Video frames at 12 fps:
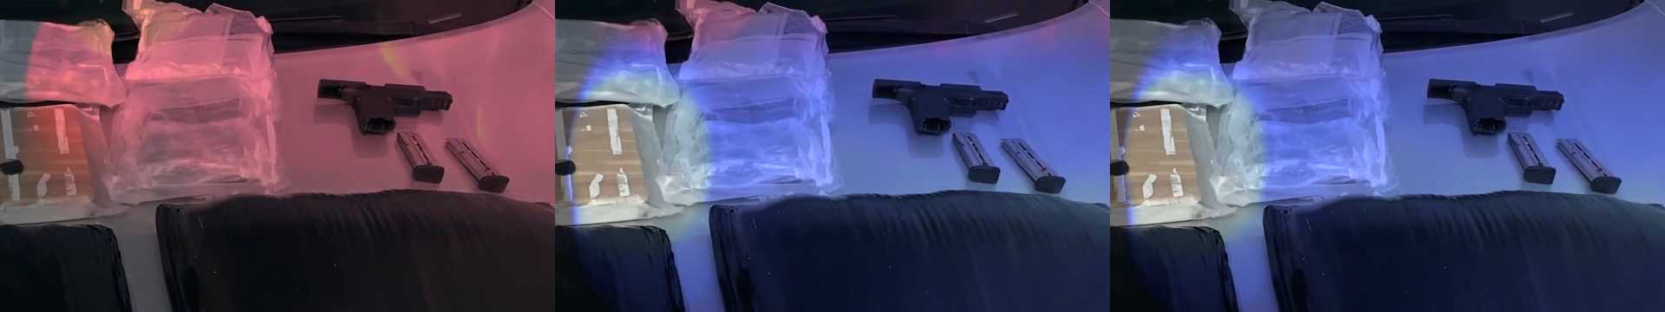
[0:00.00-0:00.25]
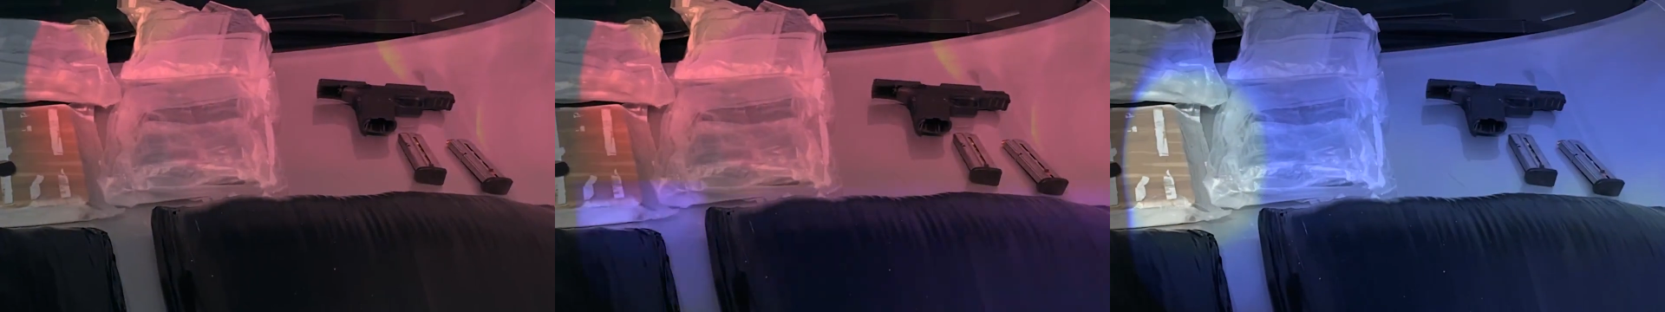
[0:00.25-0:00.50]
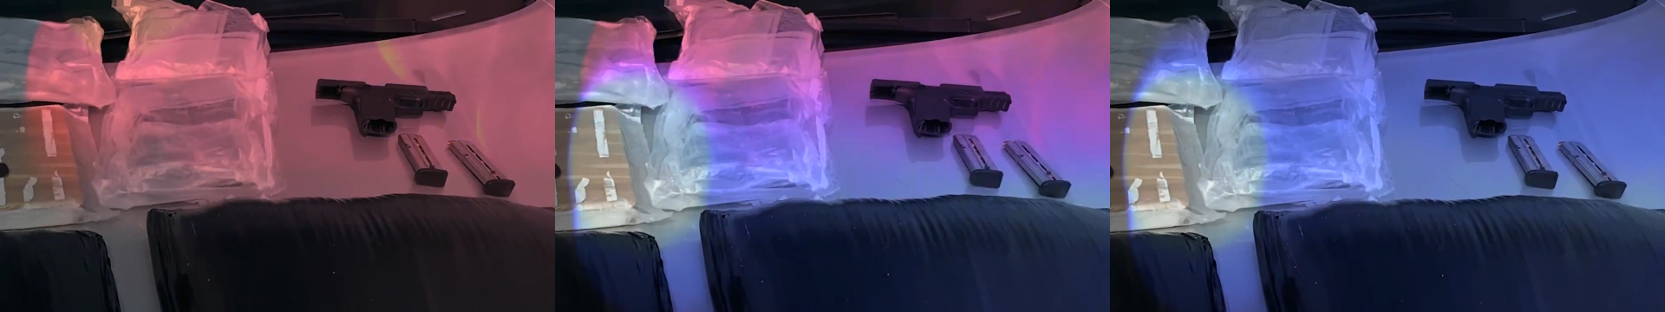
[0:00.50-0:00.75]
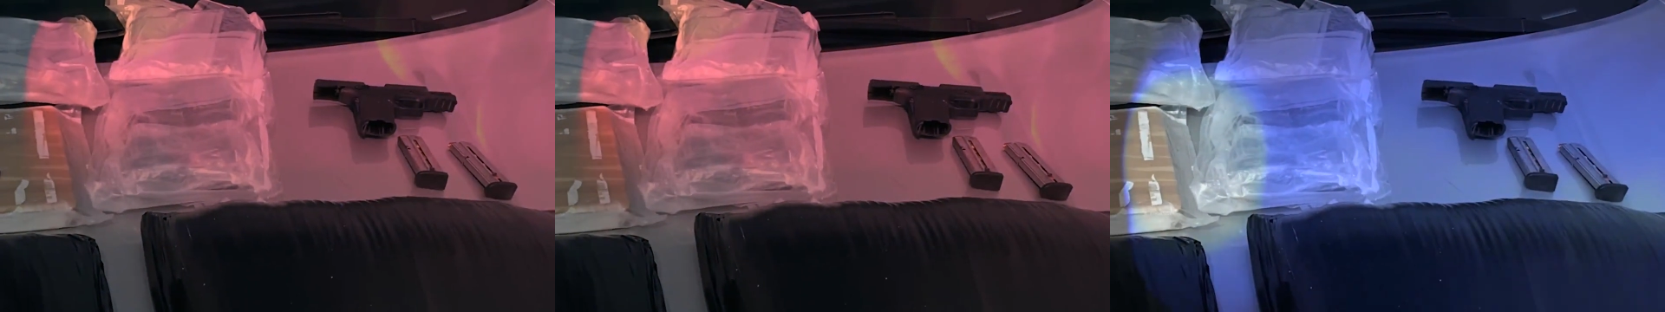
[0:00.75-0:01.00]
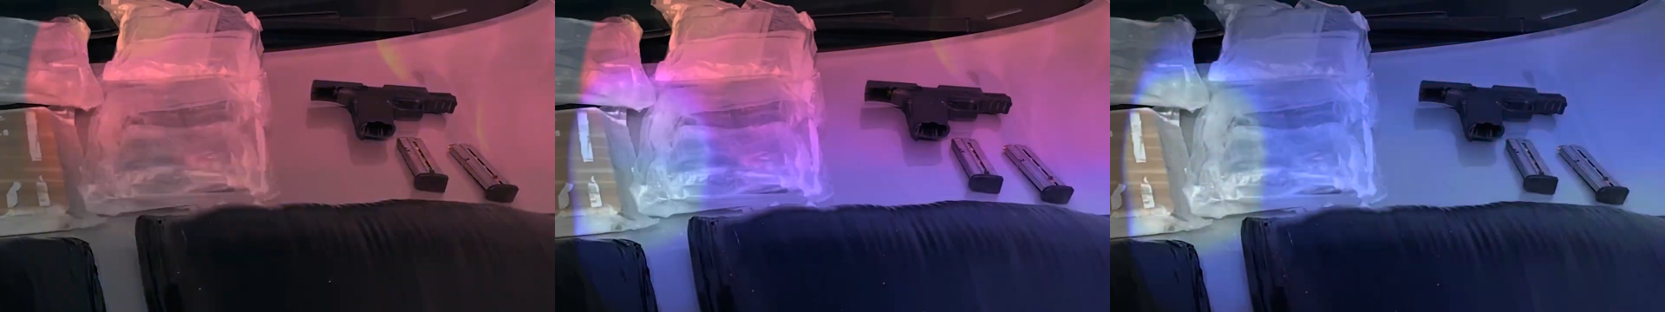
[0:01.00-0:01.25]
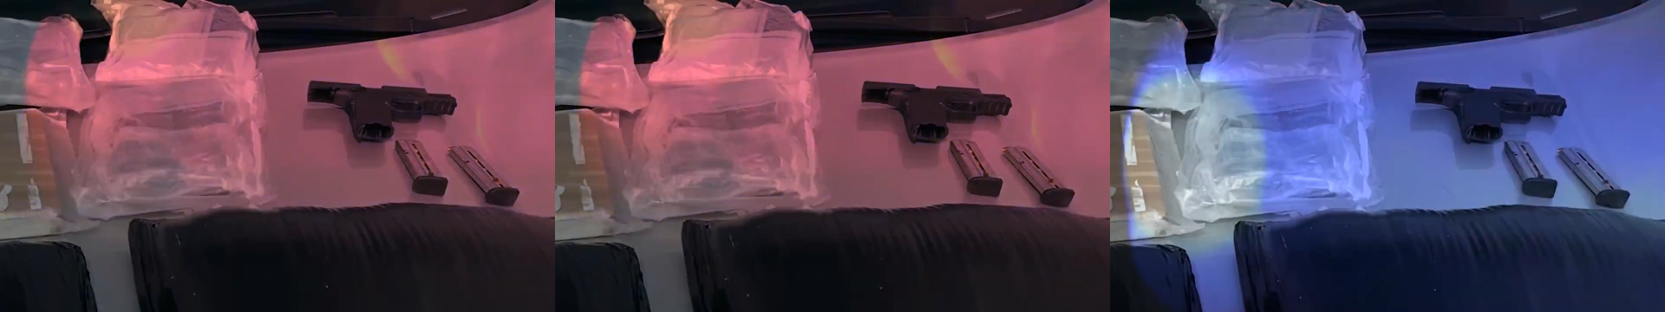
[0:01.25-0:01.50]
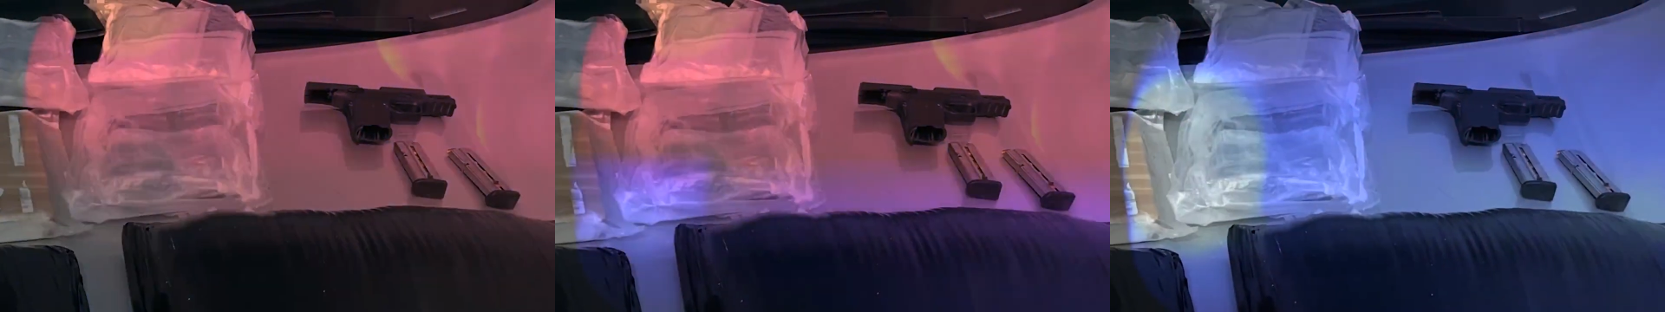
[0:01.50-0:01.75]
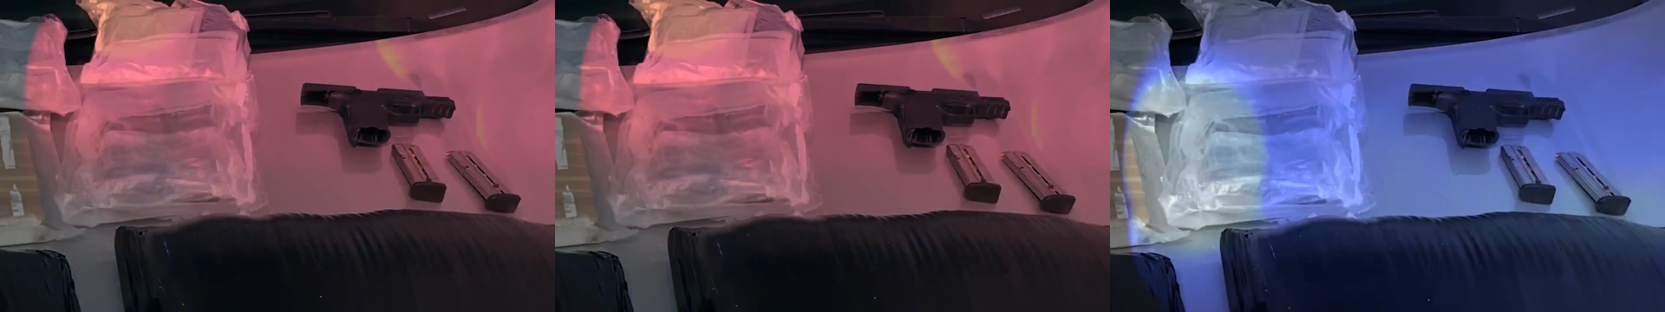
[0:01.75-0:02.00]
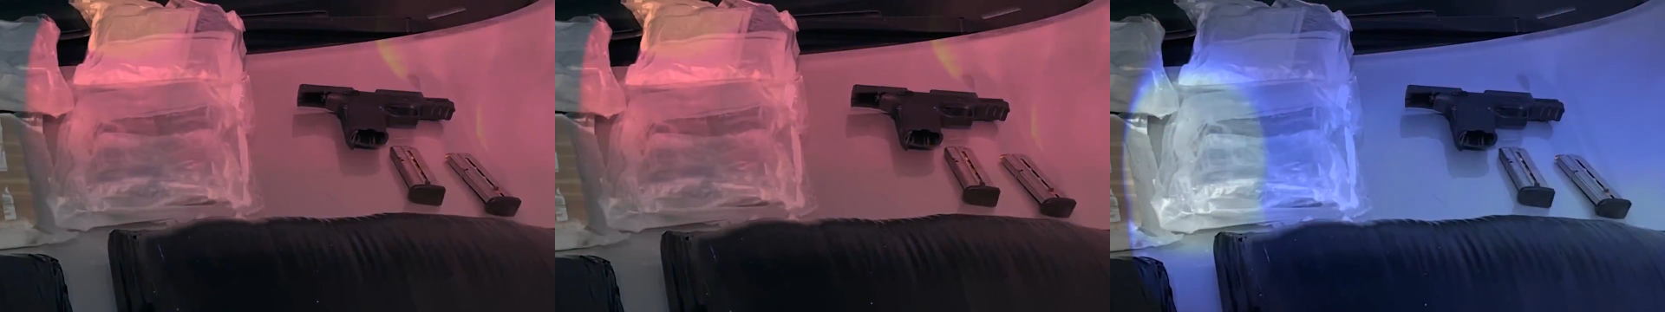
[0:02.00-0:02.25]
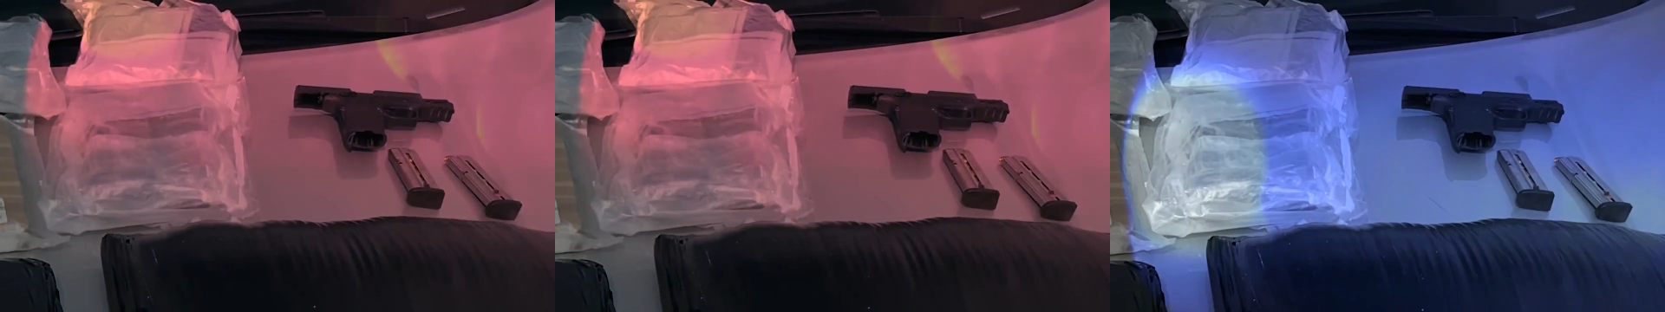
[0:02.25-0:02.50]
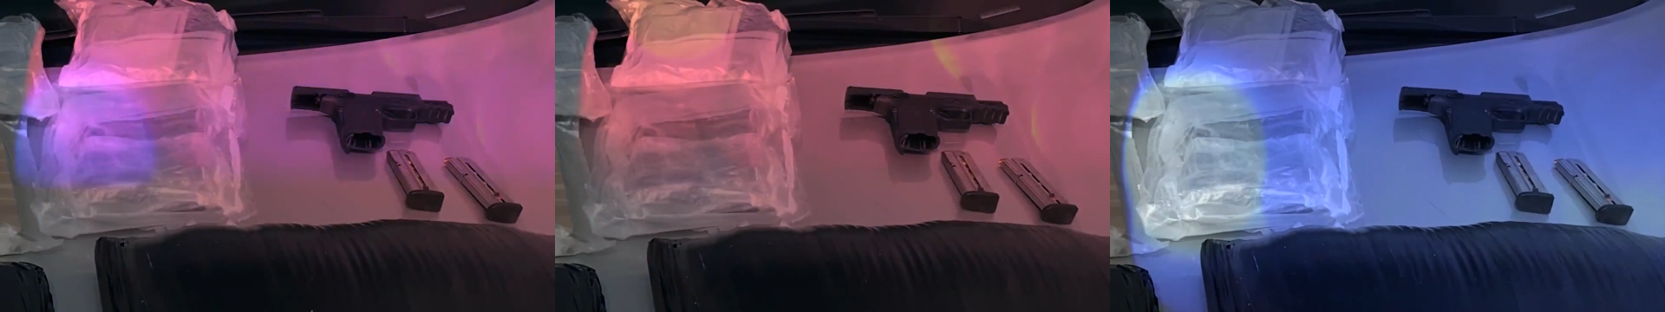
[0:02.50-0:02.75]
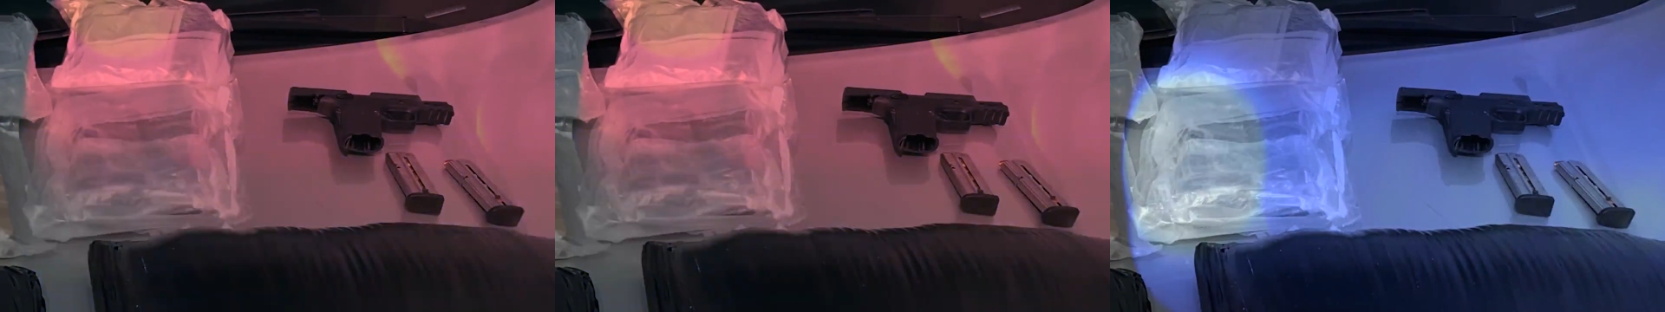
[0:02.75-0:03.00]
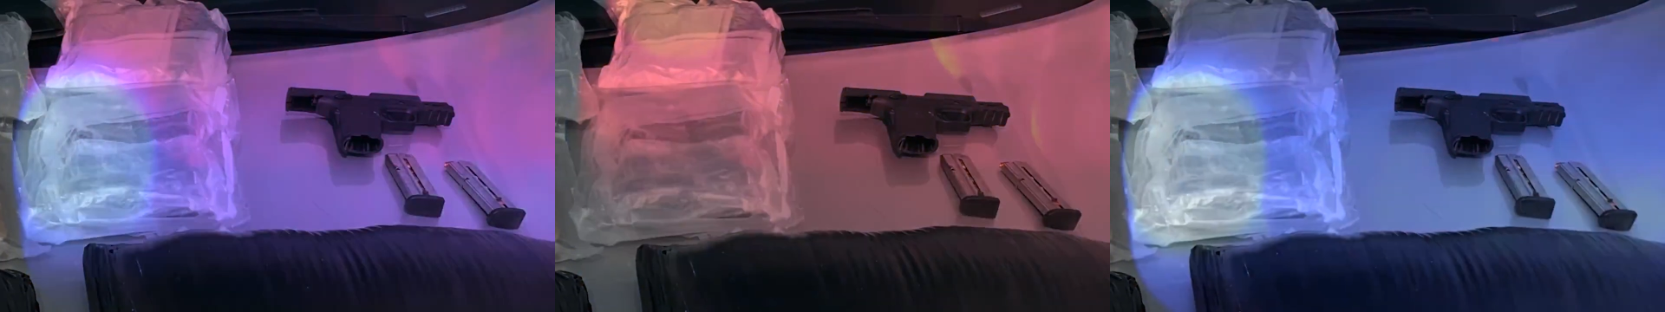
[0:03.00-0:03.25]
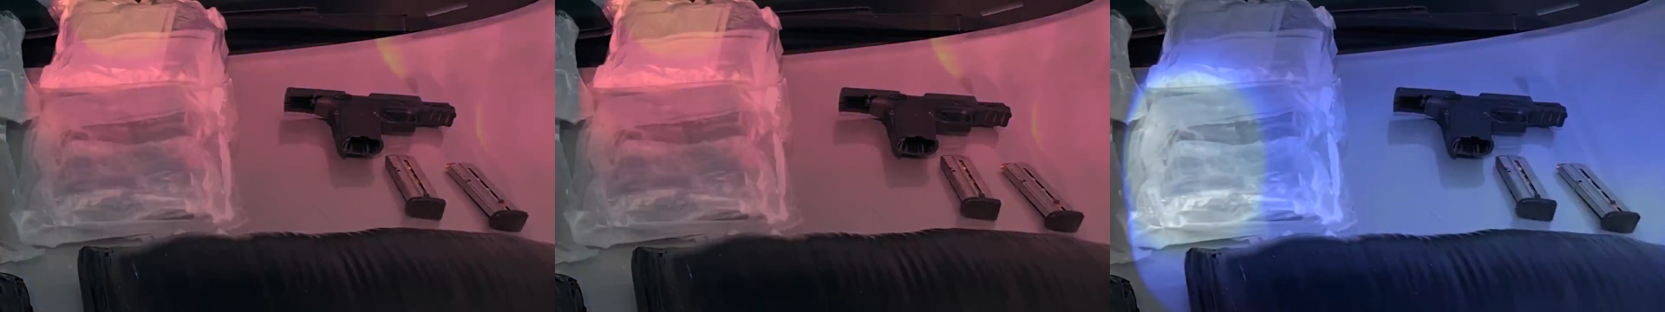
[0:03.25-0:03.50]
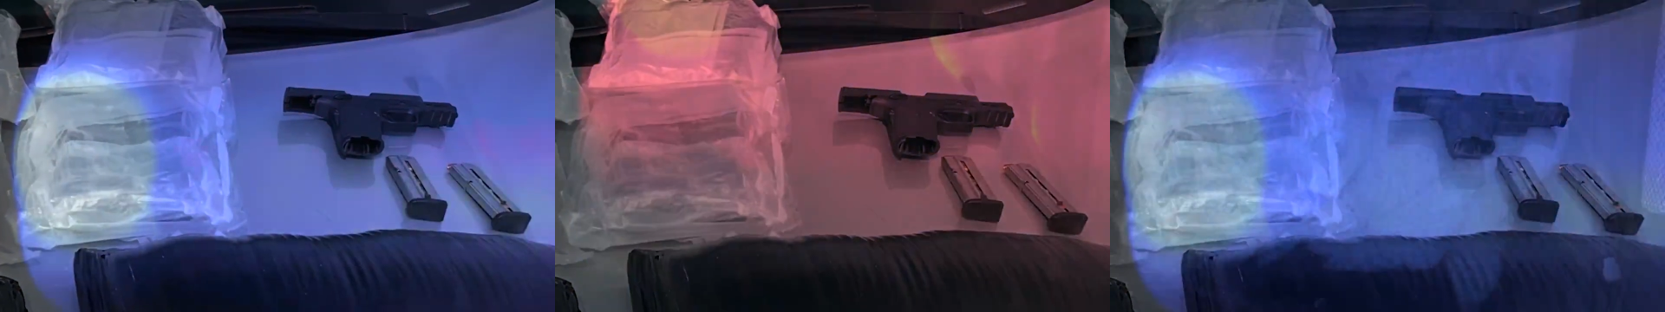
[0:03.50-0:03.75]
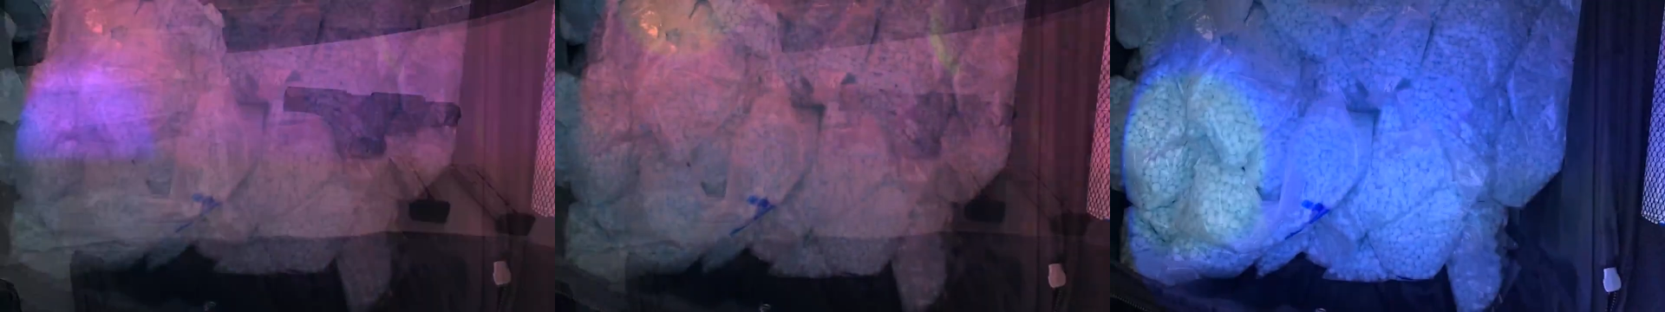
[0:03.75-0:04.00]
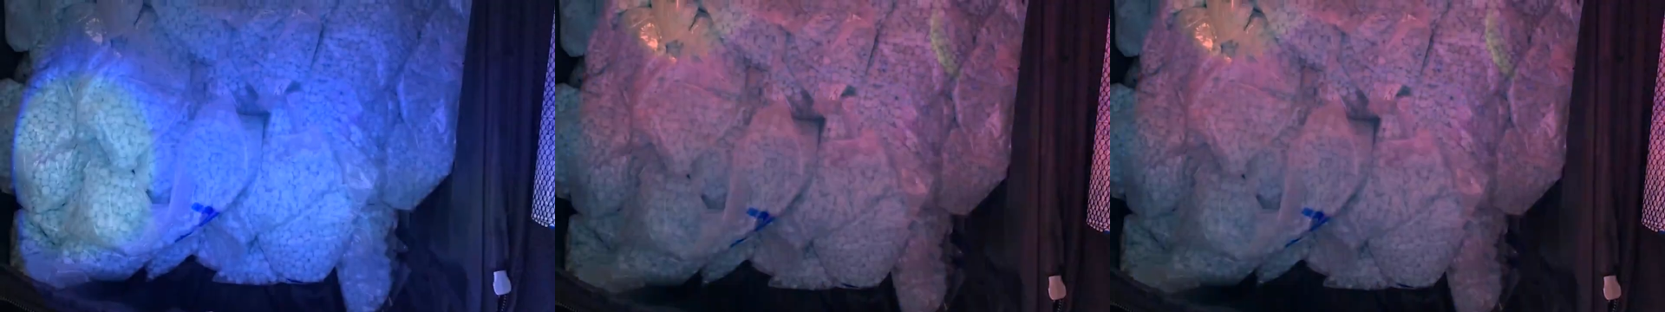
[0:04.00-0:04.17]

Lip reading: (no speaker visible)